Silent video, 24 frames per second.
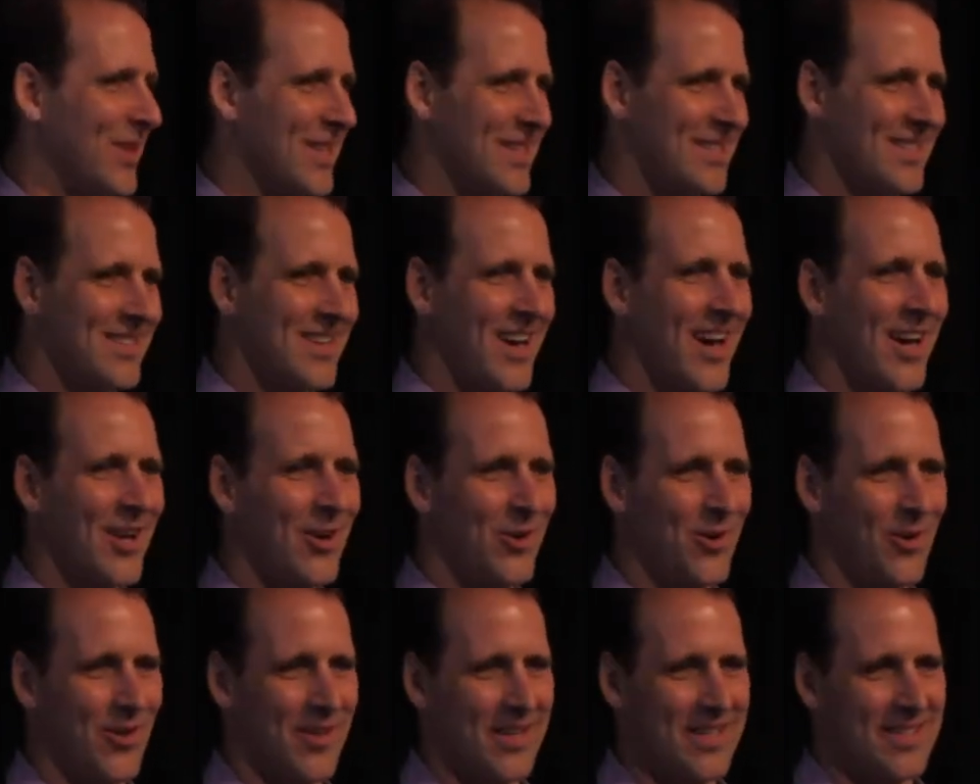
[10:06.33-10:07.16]
this
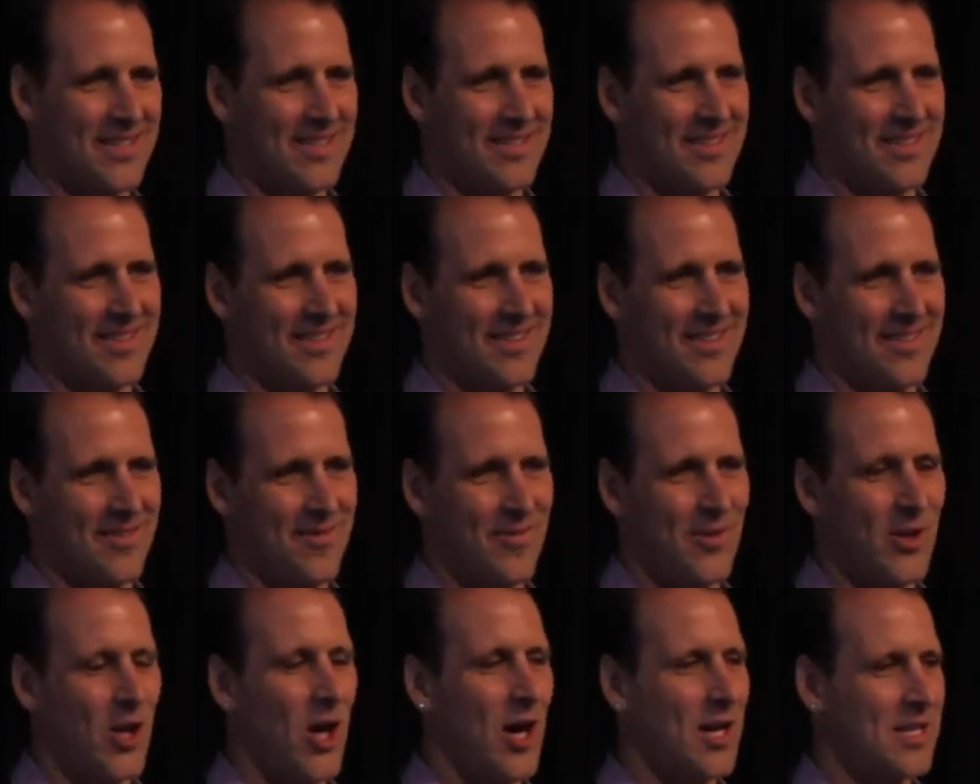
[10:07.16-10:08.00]
title, this
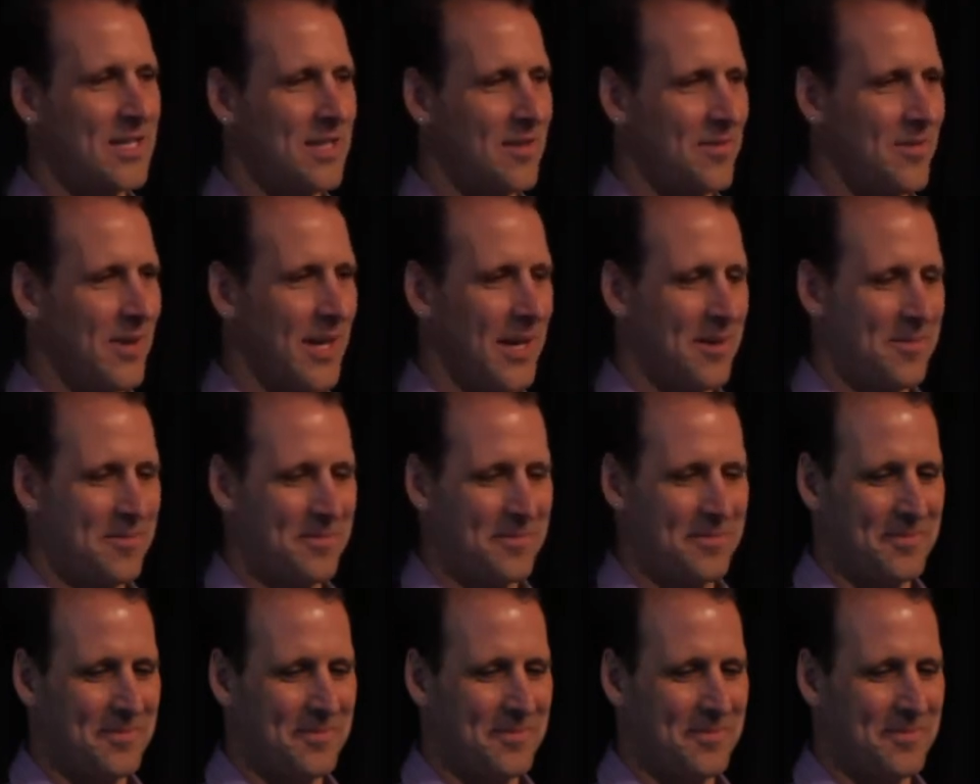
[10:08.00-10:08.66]
philosophy?